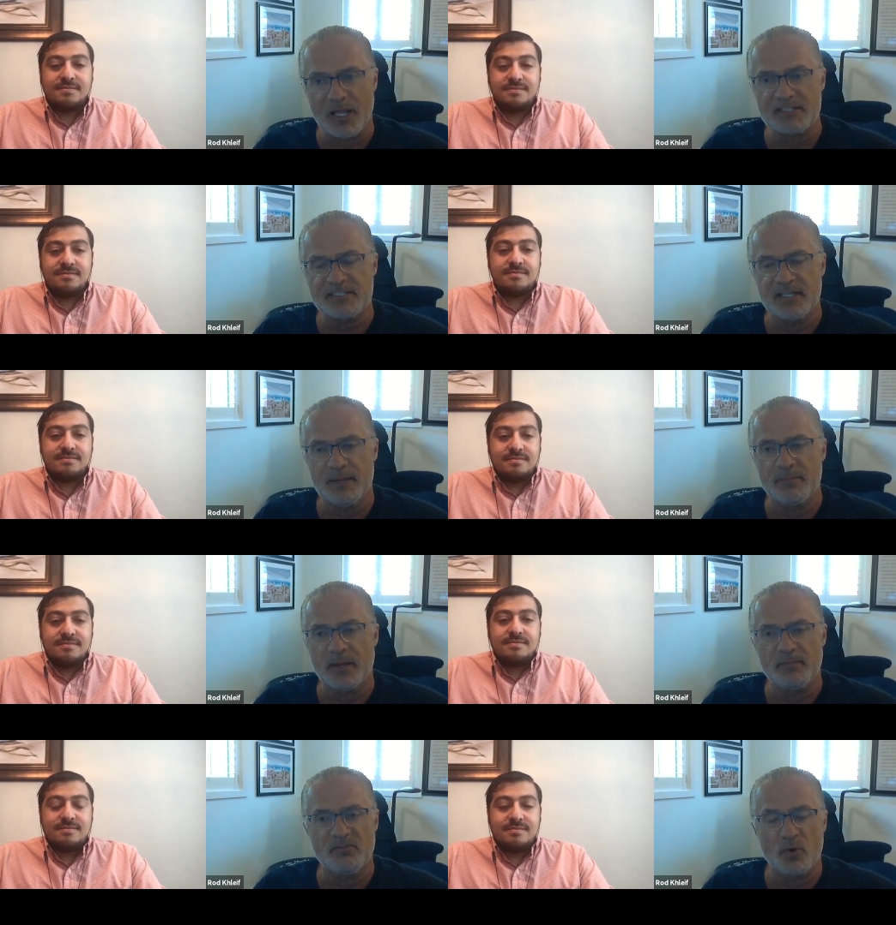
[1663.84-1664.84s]
Speaker 1: them. I mean, you've
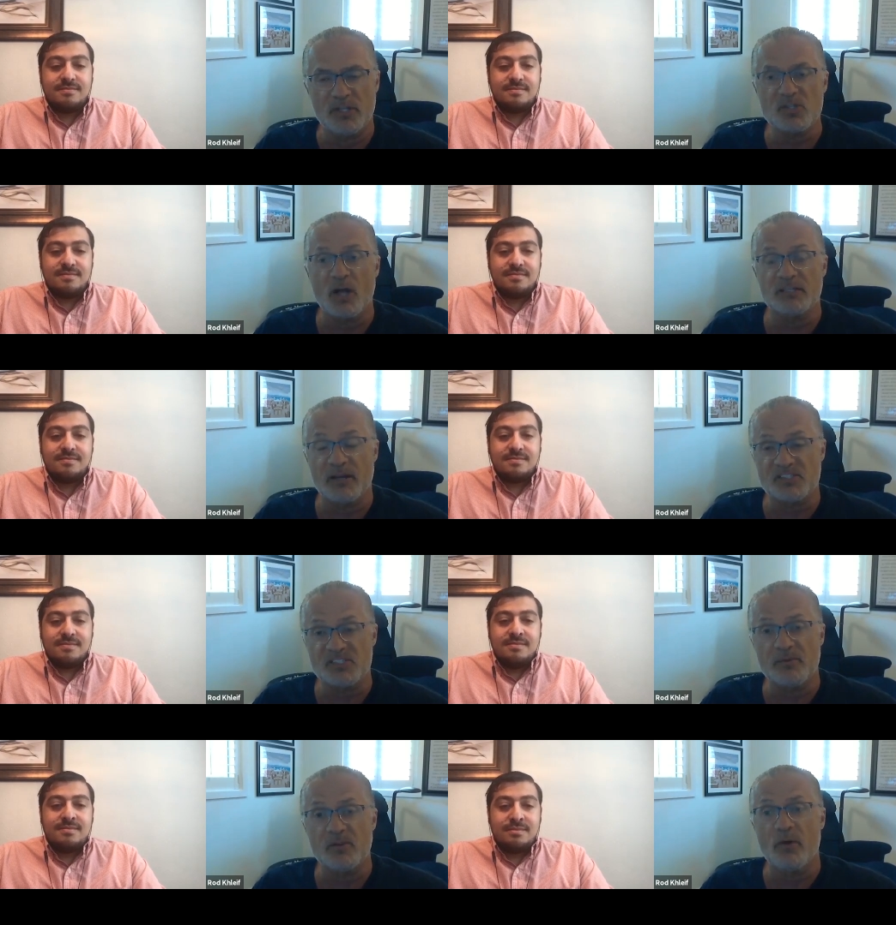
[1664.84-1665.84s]
already talked about some of the
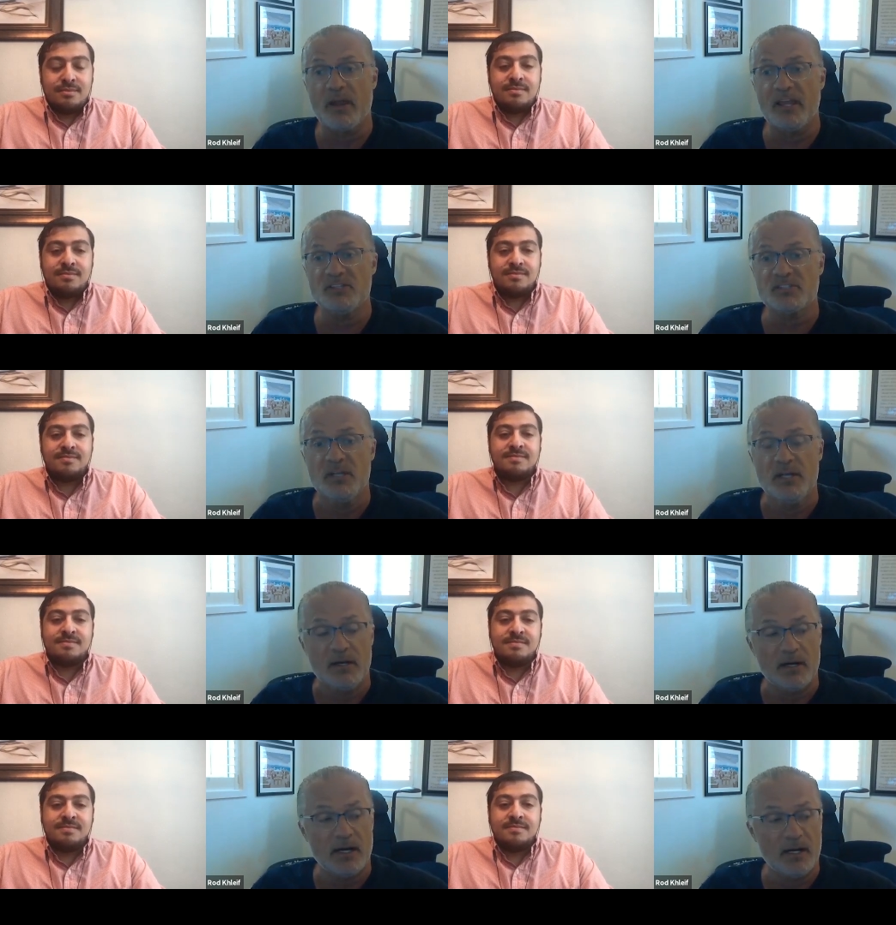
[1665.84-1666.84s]
ways,
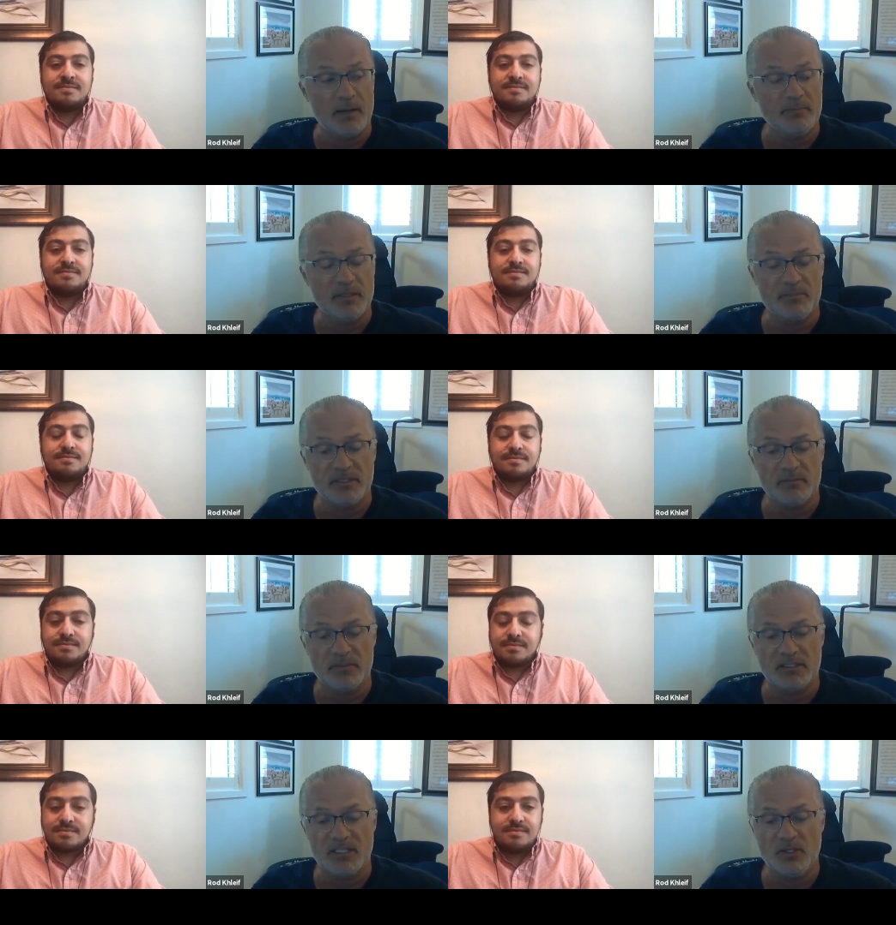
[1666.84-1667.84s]
uh, but but but
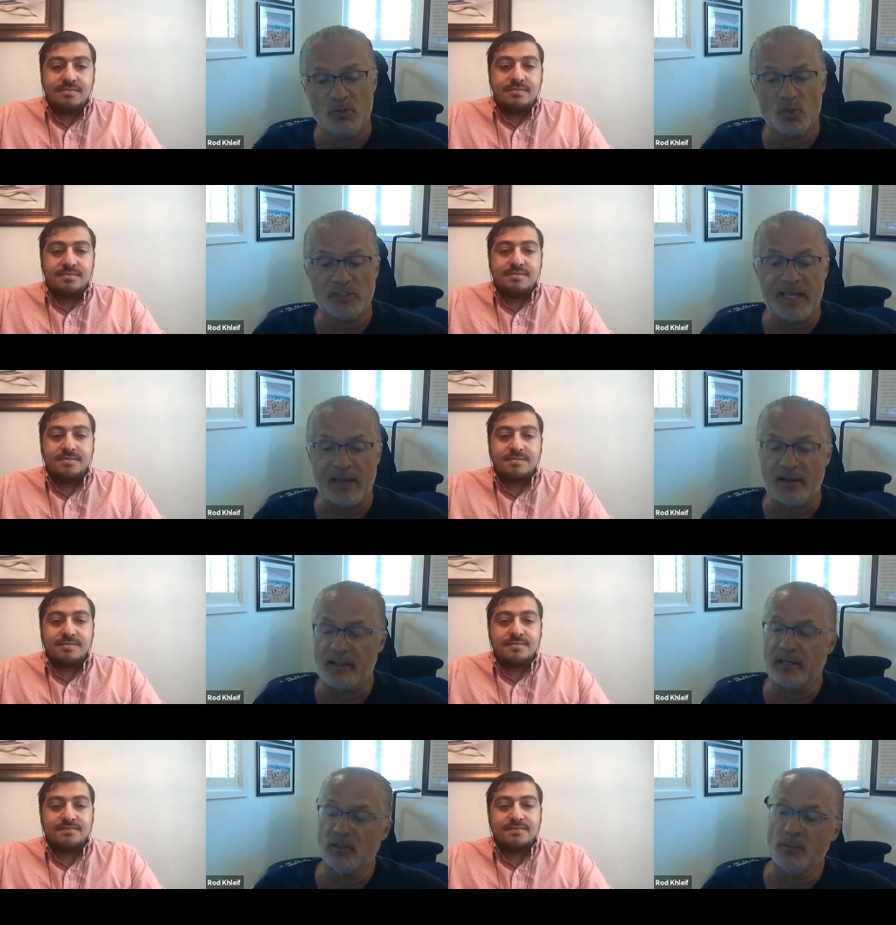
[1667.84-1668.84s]
can you drill down on that a
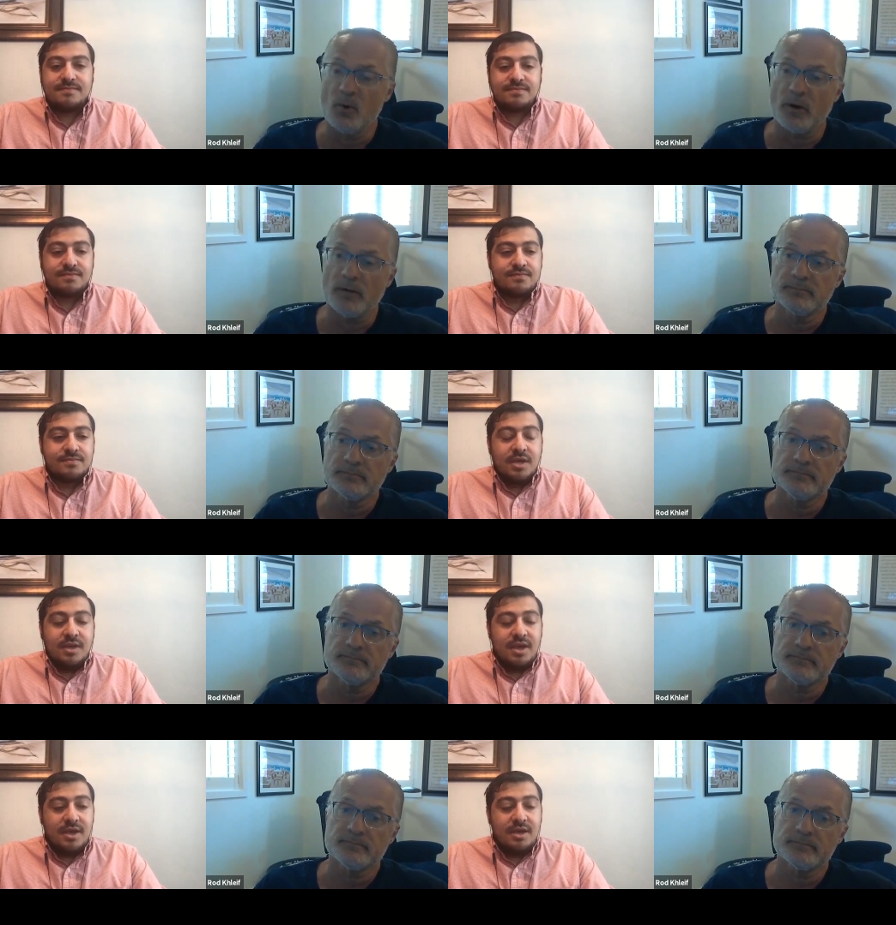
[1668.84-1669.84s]
little more?
Speaker 2: Yeah,
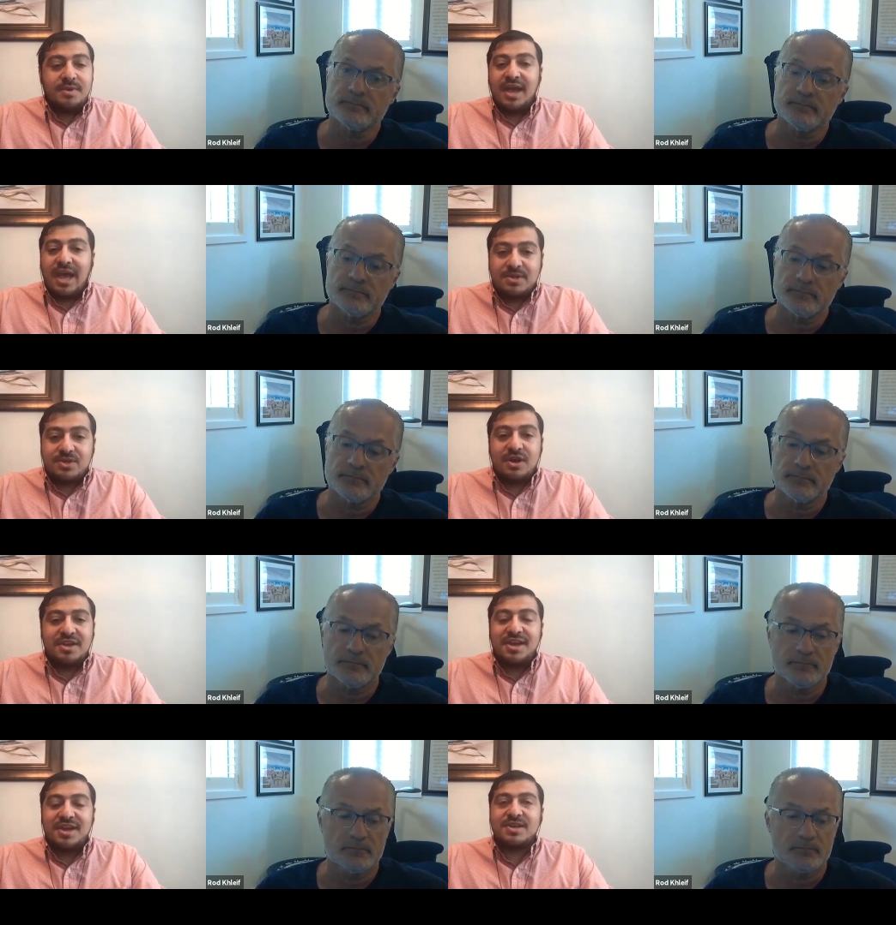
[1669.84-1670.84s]
I'd be happy to. I get asked
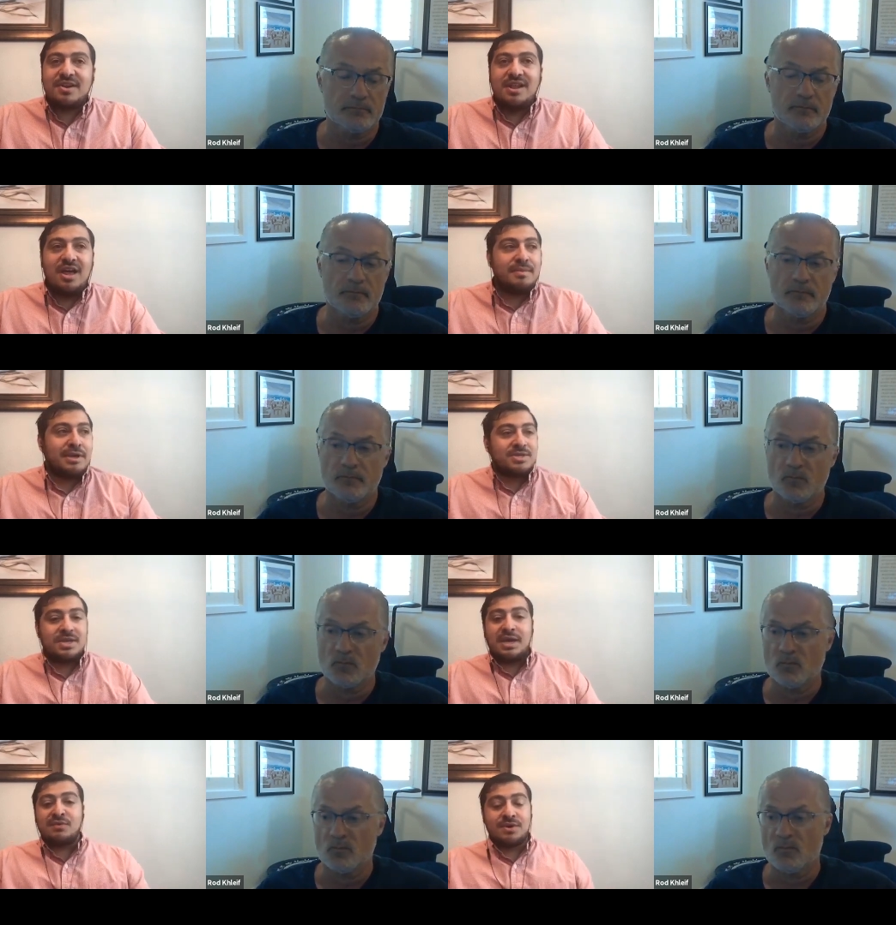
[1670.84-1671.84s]
that a lot because again,
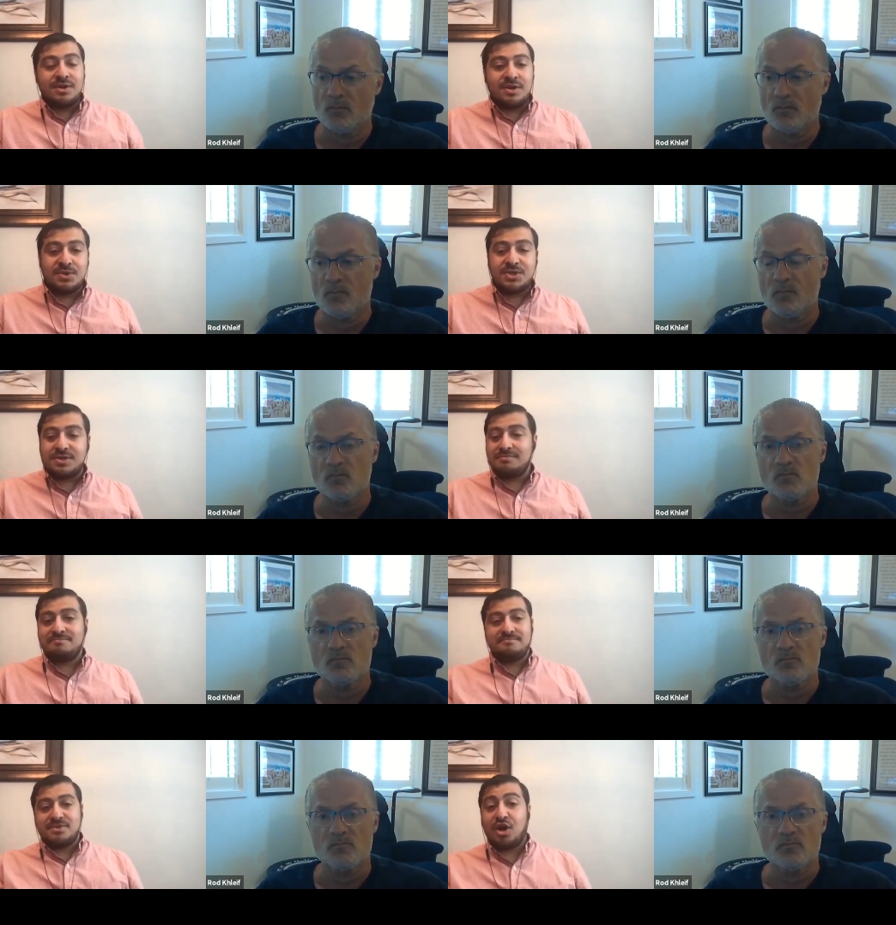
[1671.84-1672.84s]
we're in Houston.
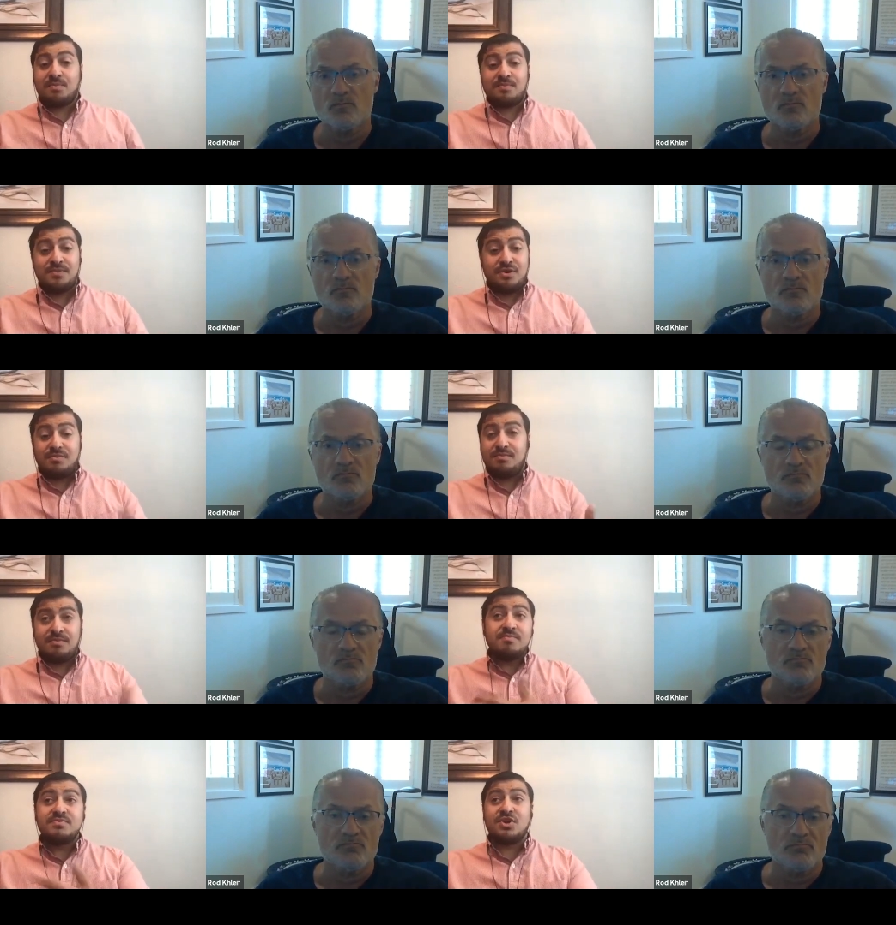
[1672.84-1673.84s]
Our you know
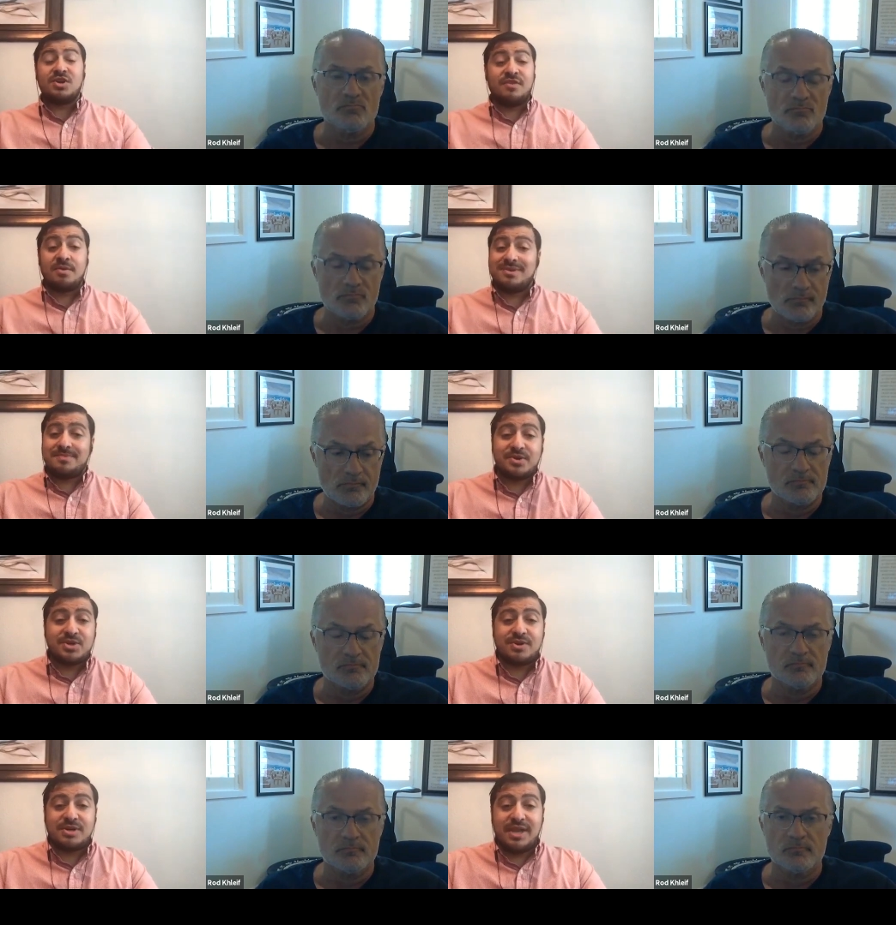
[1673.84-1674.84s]
chunk of our properties are in
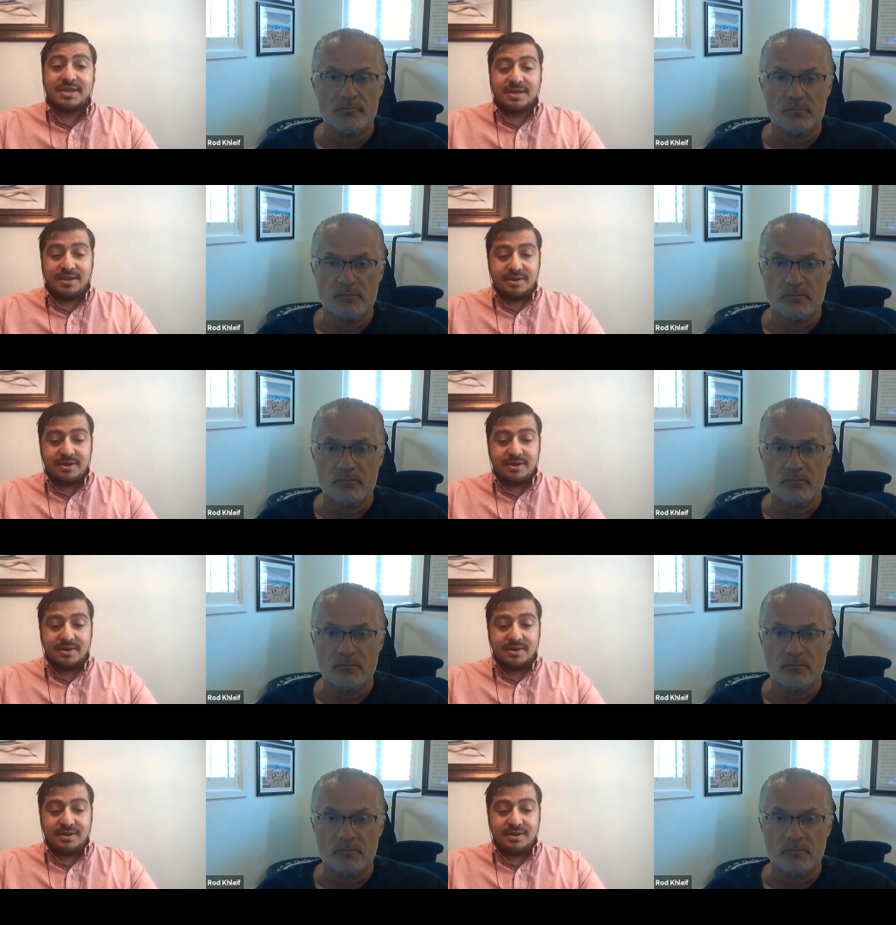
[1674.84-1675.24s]
Atlanta, and